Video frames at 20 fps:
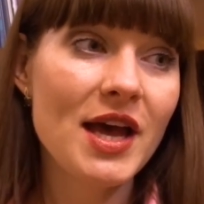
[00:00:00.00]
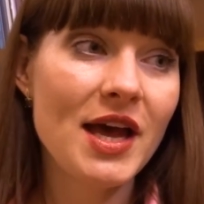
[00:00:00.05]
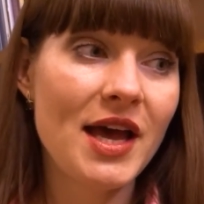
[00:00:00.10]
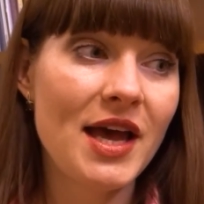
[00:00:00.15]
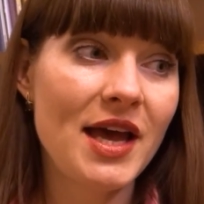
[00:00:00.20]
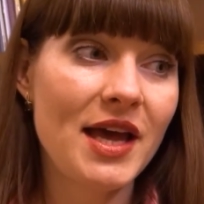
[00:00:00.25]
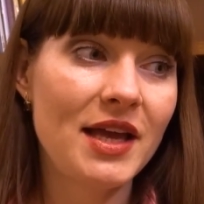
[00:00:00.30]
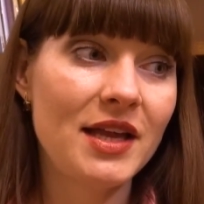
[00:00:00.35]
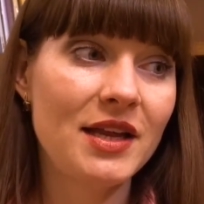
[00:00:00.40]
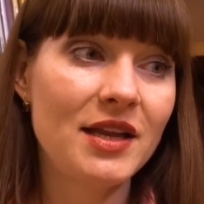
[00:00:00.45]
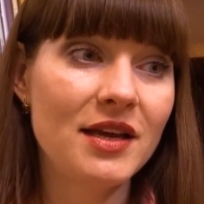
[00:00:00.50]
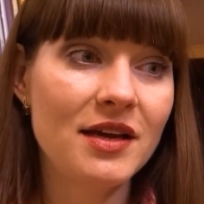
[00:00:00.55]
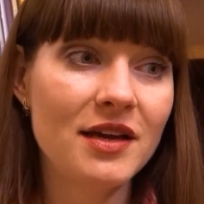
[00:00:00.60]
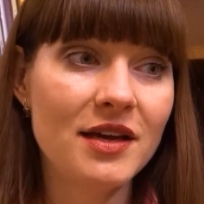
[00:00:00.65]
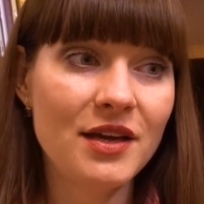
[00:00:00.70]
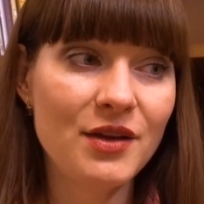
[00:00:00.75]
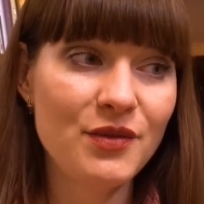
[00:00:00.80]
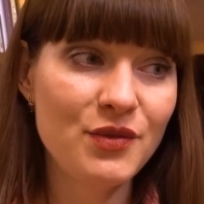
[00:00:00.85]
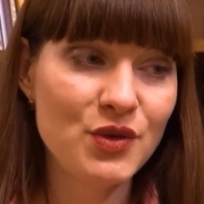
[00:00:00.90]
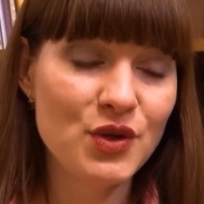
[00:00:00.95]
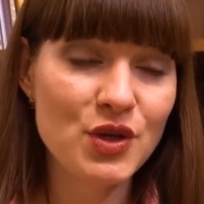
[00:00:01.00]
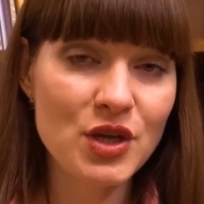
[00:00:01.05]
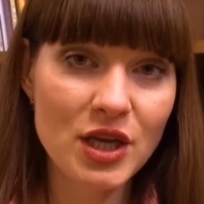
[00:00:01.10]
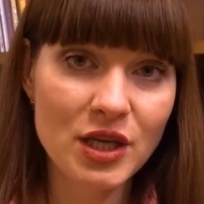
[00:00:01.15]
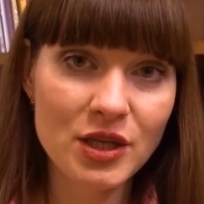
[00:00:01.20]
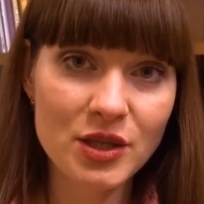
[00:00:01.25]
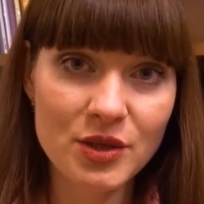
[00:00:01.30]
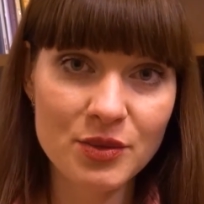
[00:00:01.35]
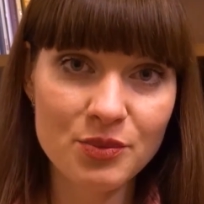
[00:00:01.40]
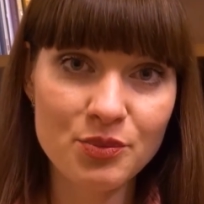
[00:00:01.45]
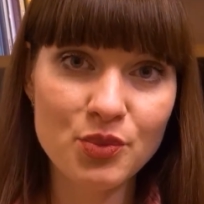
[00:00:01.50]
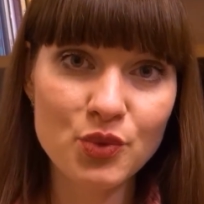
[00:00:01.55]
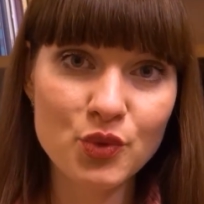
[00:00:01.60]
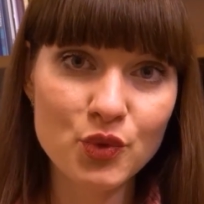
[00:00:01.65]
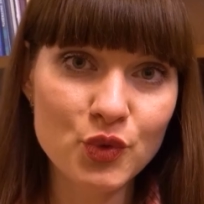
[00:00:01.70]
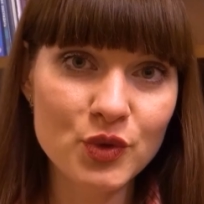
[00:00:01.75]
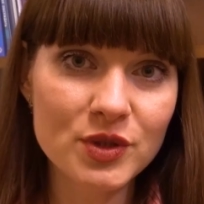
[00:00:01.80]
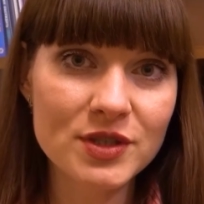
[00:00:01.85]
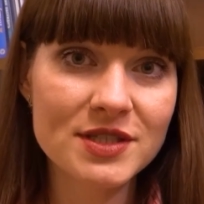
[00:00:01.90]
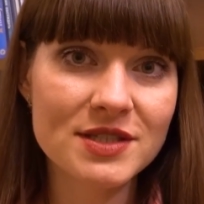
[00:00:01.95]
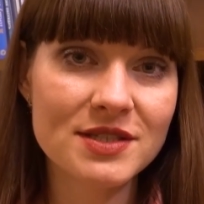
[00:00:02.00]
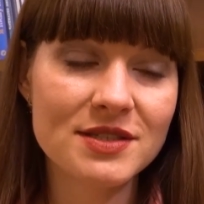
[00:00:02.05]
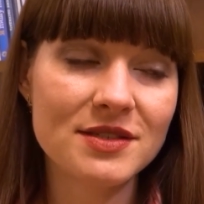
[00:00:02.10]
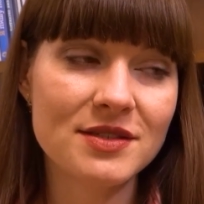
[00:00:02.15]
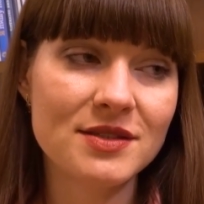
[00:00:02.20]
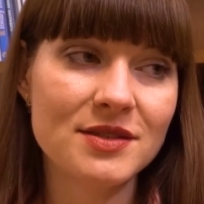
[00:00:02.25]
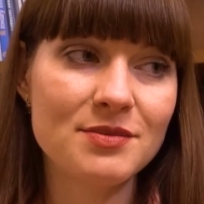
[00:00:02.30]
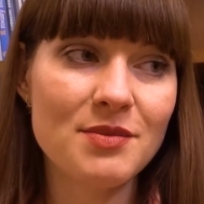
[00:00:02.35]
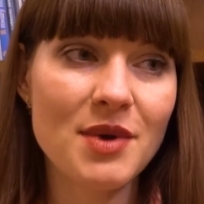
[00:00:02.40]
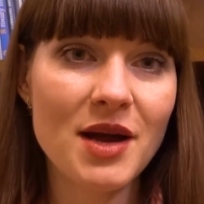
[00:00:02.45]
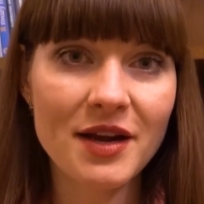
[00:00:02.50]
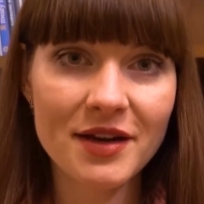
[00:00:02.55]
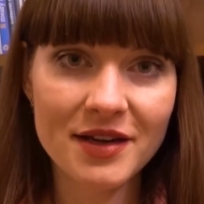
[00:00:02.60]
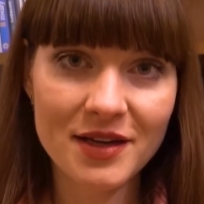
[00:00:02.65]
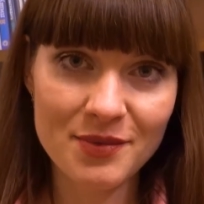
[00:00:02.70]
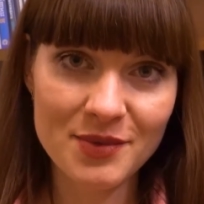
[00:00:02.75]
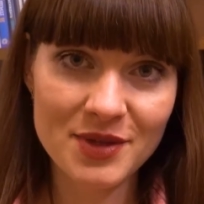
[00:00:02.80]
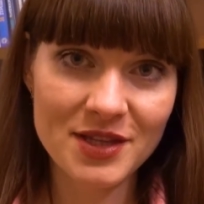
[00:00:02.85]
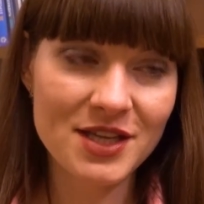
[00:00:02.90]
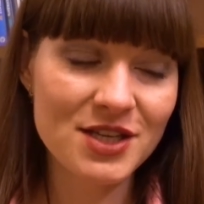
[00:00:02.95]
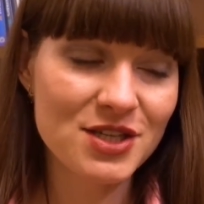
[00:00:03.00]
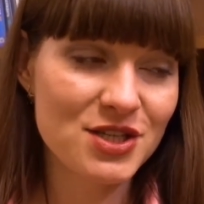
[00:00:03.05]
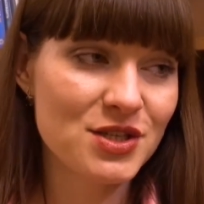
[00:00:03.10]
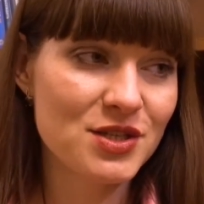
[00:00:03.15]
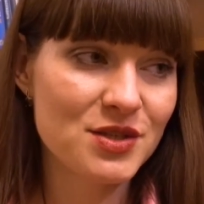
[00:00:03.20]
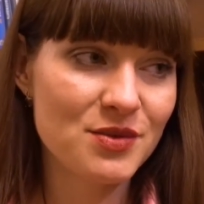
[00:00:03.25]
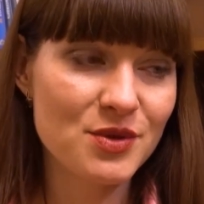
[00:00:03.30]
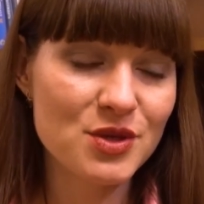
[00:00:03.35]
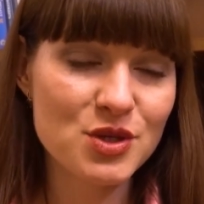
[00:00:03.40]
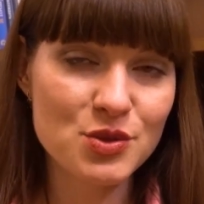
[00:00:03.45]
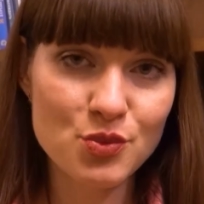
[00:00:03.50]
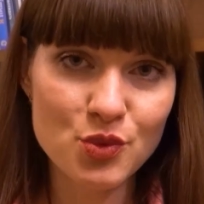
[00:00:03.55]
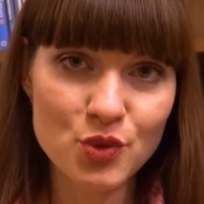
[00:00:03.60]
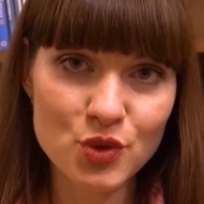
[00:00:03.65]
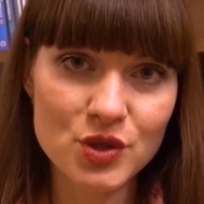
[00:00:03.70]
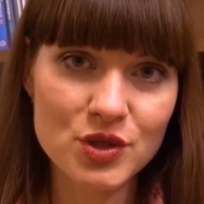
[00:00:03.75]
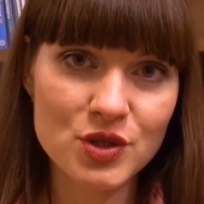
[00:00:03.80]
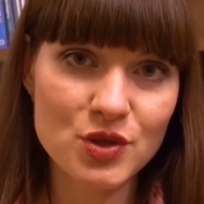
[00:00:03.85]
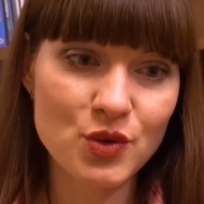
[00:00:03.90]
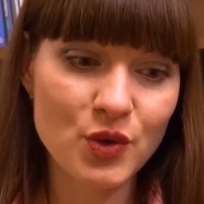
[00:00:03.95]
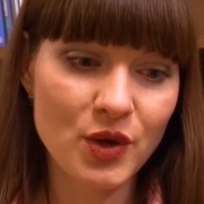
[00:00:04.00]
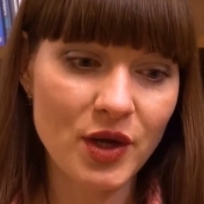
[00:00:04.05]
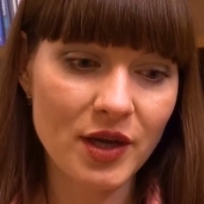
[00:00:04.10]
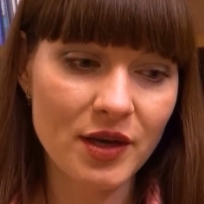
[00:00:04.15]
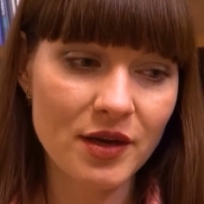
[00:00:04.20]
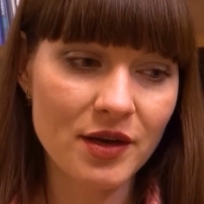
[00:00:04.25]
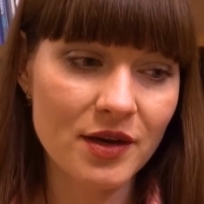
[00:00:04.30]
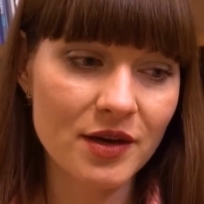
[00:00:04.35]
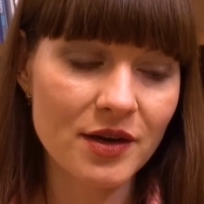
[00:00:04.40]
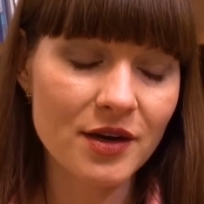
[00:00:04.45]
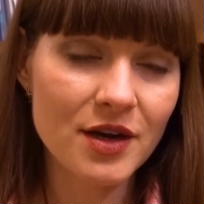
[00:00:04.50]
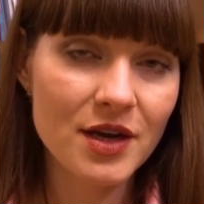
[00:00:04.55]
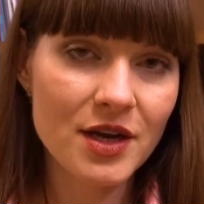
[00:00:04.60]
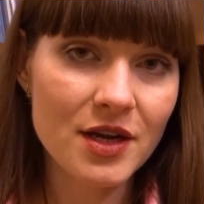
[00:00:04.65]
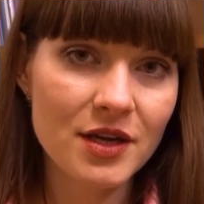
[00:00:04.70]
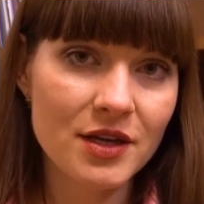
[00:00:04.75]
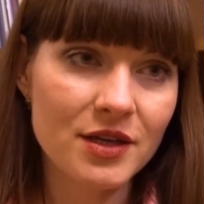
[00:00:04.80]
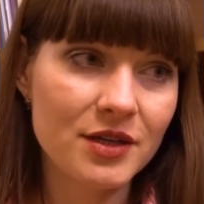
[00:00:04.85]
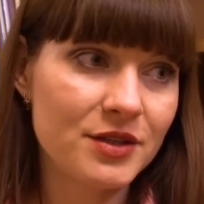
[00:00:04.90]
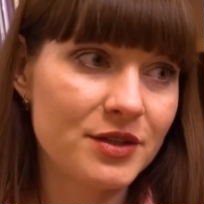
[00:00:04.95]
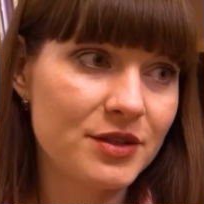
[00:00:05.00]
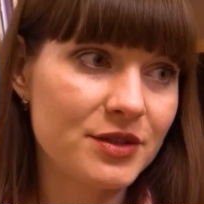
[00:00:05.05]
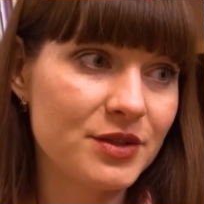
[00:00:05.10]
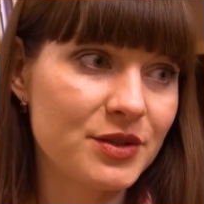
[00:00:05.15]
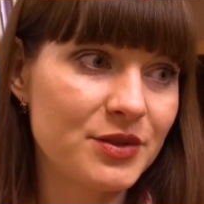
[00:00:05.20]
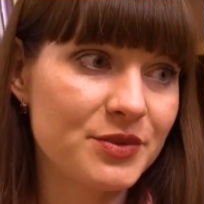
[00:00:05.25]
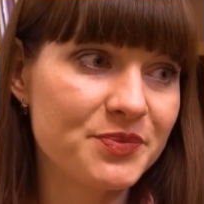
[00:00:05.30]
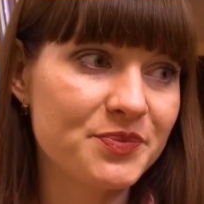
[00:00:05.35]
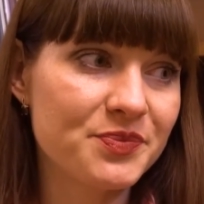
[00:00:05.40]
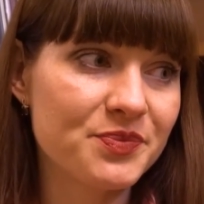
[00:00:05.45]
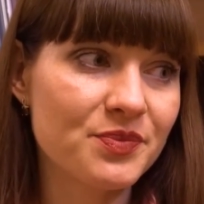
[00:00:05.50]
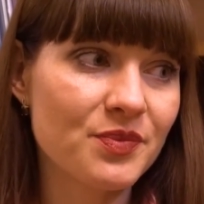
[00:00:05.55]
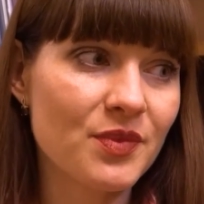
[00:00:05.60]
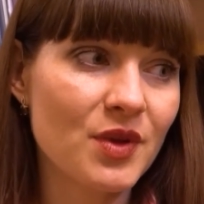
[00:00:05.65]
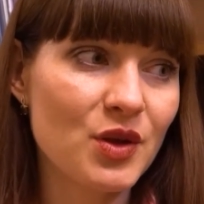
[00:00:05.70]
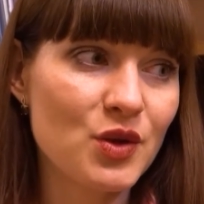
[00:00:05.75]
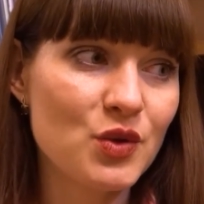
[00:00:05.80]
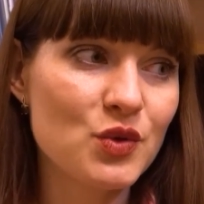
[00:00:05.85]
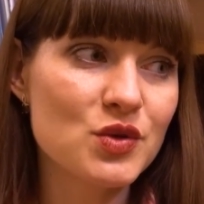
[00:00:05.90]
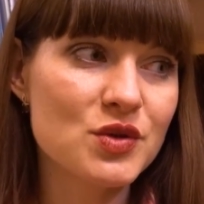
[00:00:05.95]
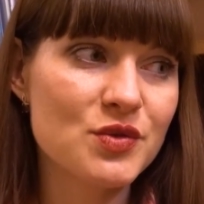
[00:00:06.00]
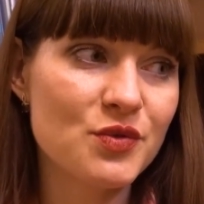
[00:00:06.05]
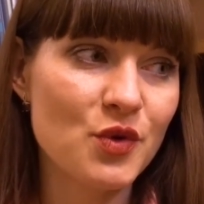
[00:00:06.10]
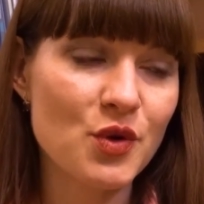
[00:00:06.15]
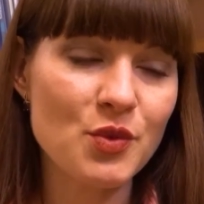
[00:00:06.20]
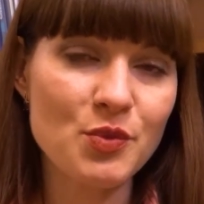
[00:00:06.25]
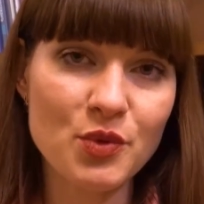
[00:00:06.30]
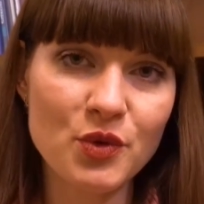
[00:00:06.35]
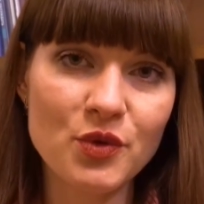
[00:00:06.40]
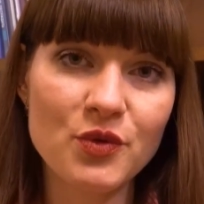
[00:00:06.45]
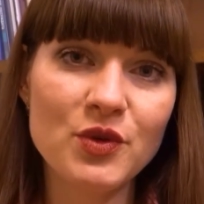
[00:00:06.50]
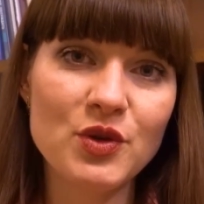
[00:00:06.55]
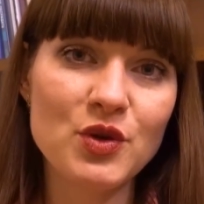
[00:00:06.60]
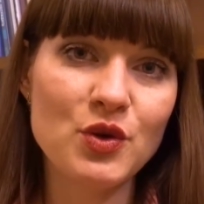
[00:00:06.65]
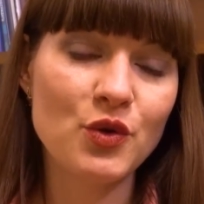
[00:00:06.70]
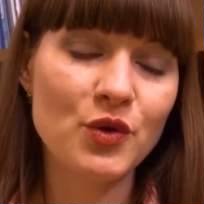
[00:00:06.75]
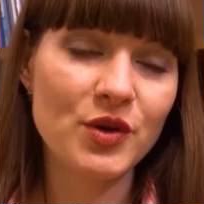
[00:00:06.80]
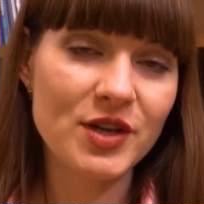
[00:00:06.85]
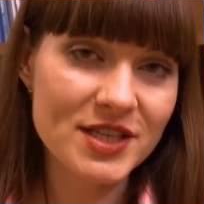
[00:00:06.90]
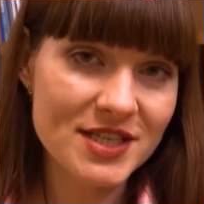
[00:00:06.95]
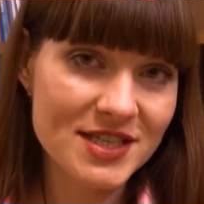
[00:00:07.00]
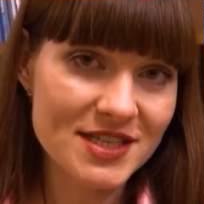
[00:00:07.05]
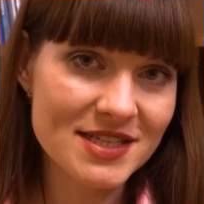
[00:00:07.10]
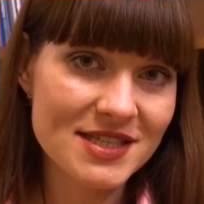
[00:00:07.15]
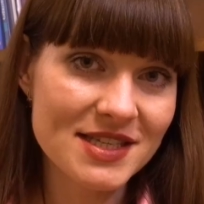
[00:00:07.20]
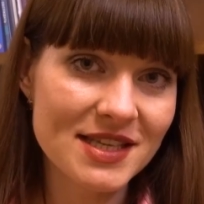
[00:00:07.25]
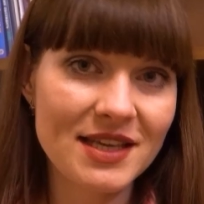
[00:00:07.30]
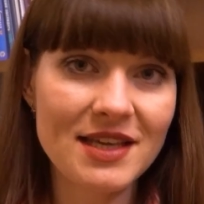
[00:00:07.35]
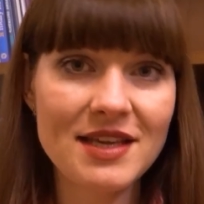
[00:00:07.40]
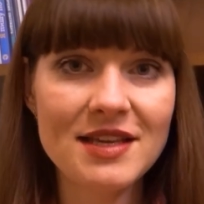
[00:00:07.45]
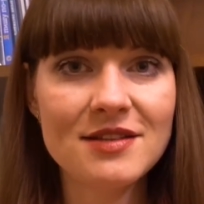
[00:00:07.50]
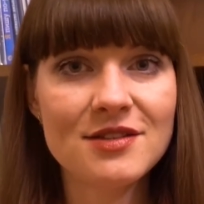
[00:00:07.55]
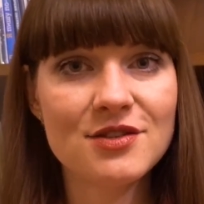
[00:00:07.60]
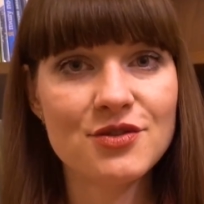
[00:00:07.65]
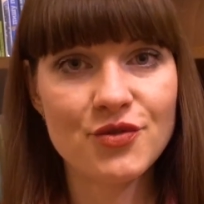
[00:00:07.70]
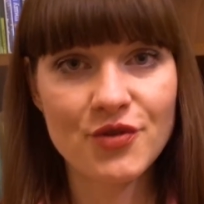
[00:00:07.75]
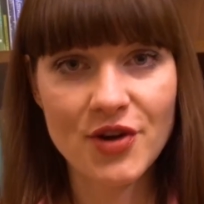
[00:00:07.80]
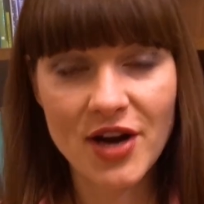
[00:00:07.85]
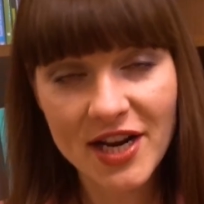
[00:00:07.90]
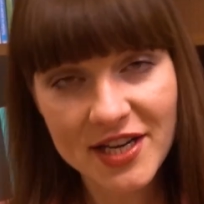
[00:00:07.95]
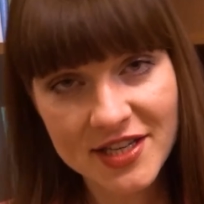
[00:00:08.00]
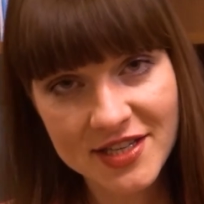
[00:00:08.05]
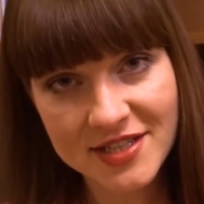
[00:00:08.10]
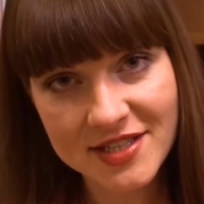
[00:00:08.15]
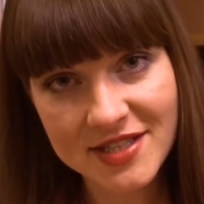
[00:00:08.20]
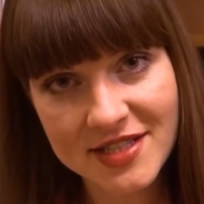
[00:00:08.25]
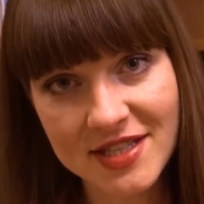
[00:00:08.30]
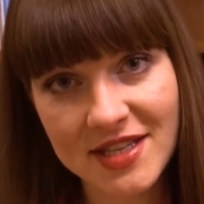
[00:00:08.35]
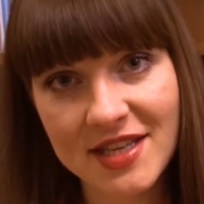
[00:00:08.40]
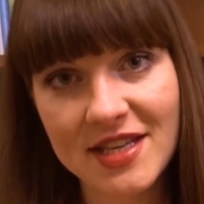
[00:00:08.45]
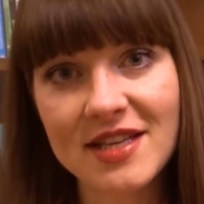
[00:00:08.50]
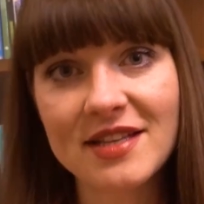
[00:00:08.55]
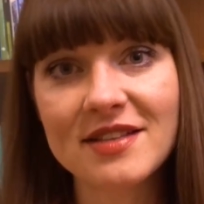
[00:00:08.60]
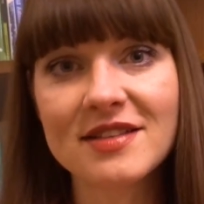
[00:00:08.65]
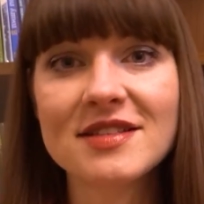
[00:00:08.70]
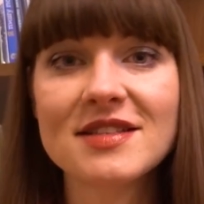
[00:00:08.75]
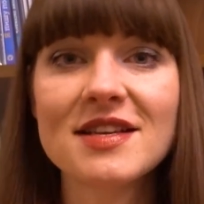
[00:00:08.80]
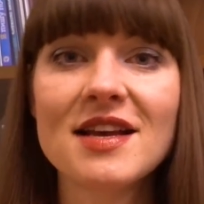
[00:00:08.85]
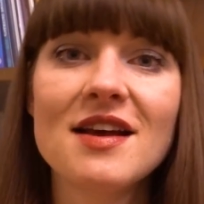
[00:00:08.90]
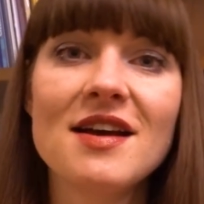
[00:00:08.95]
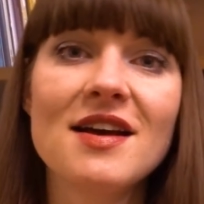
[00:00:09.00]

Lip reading: And if you need the books, my recommendations, which books you can use for improving your reading skills, writing skills,